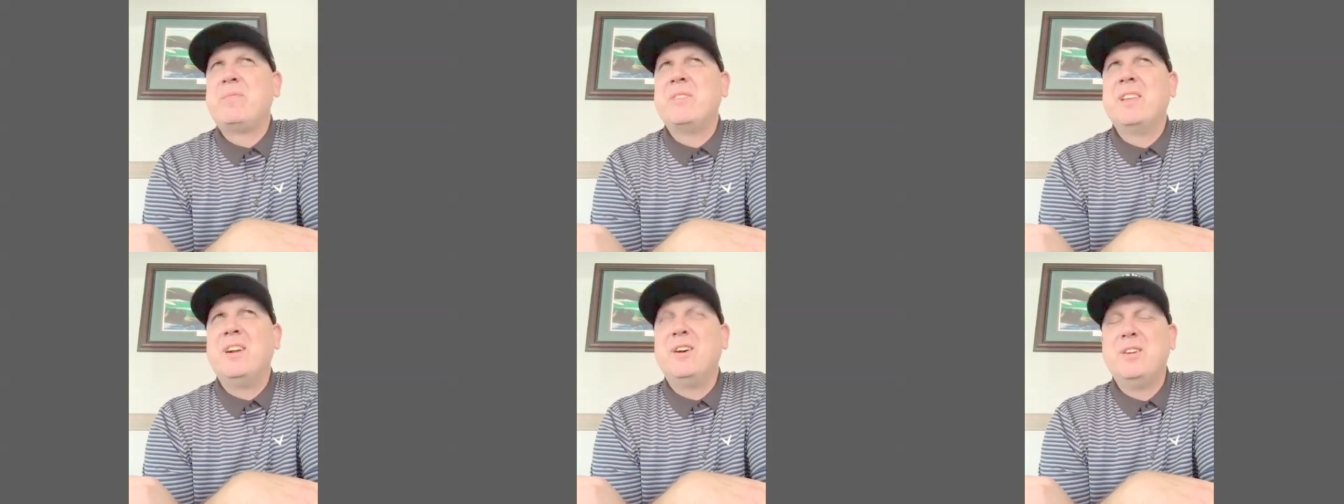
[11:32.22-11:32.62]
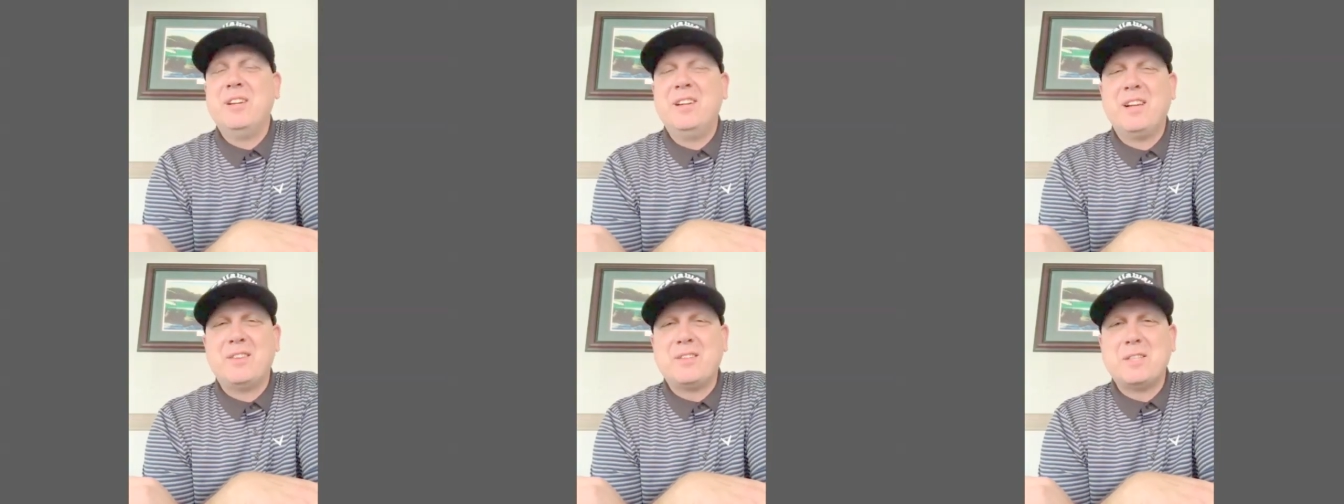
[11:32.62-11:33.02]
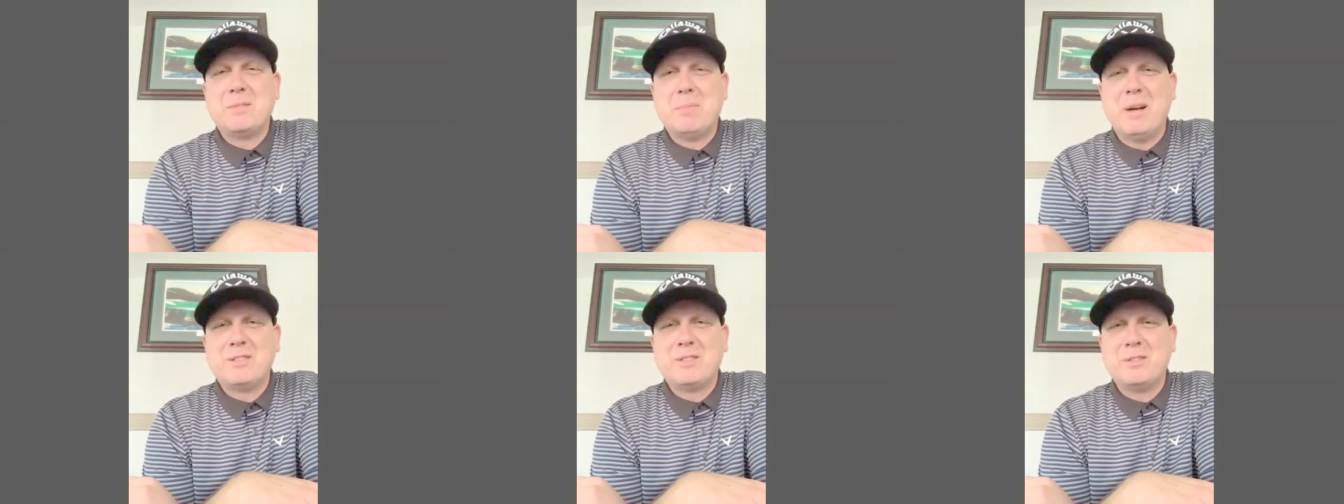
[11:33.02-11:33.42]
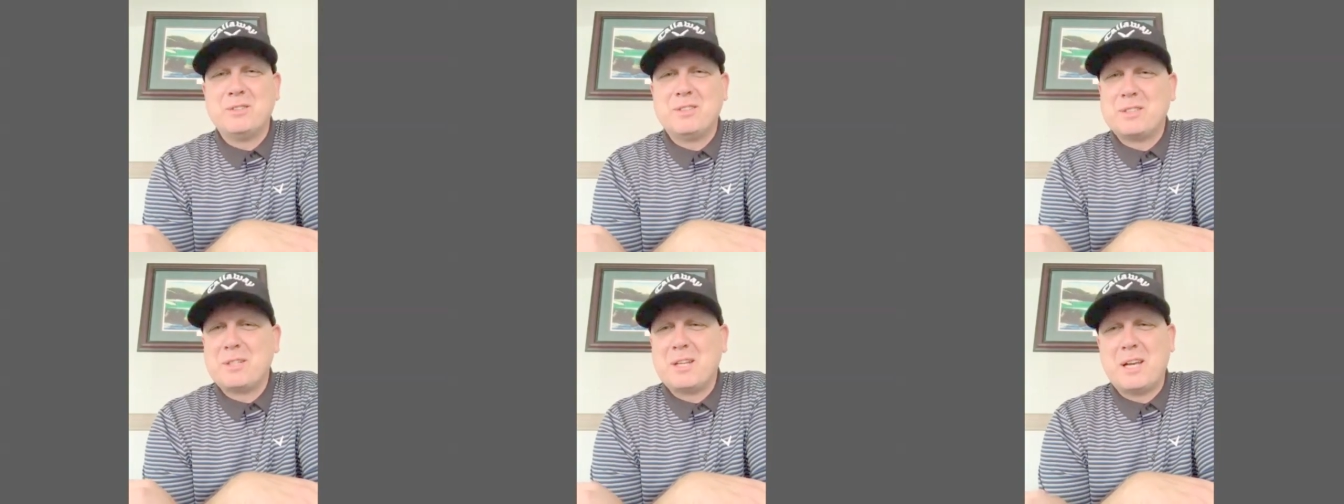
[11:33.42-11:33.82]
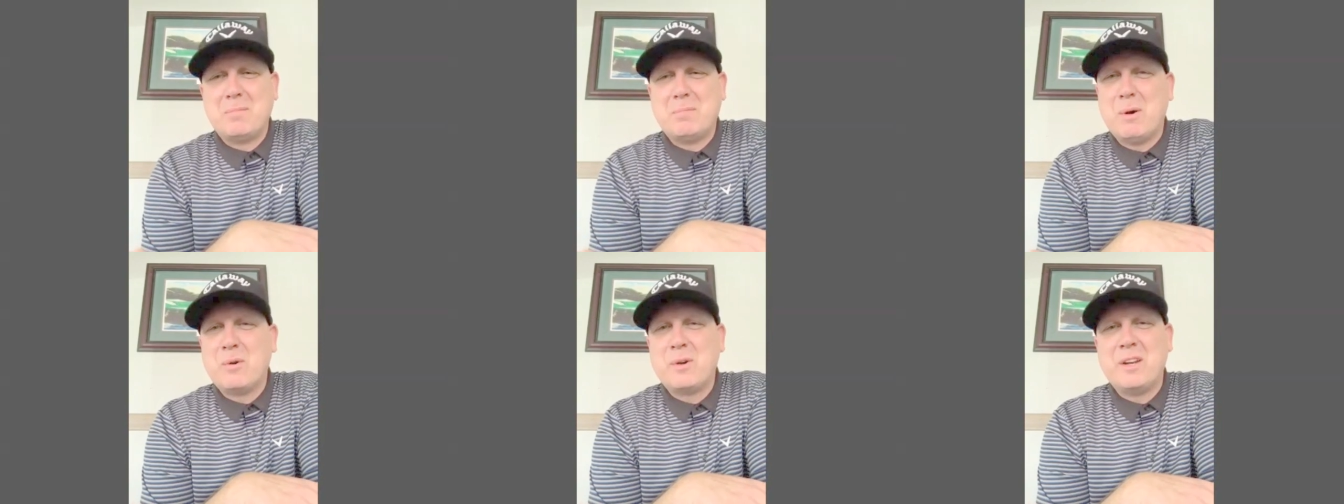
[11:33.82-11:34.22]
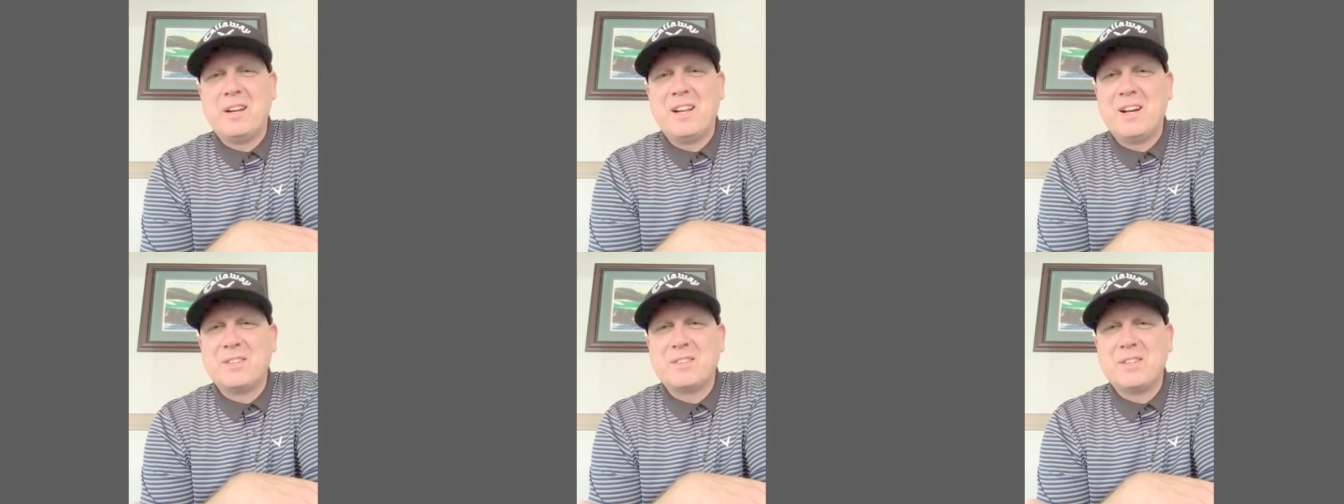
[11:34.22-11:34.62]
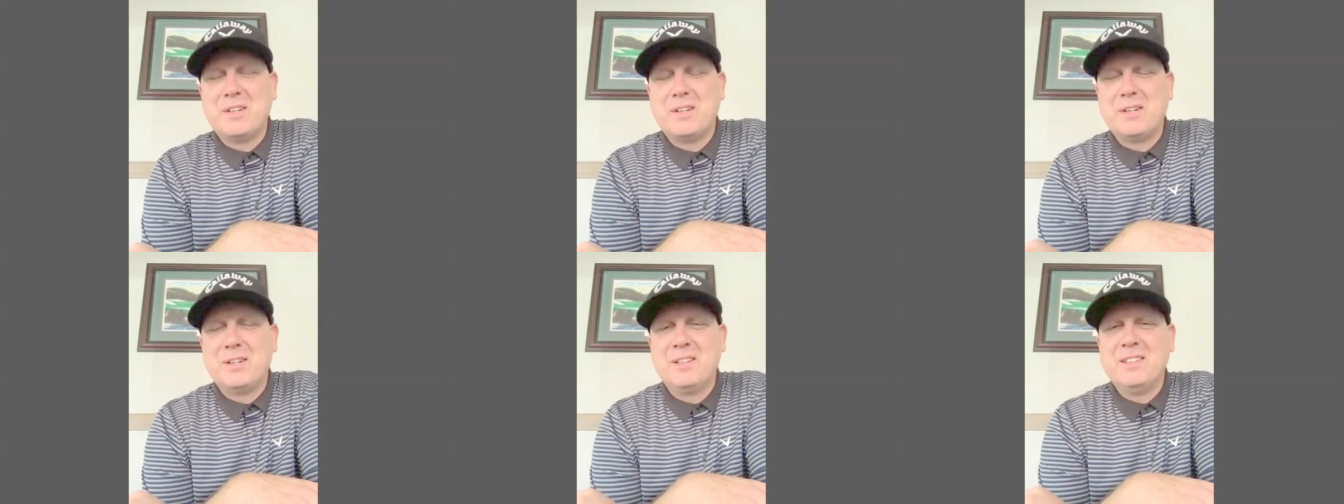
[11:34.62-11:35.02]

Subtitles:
nothing special, just kind of poking it out there.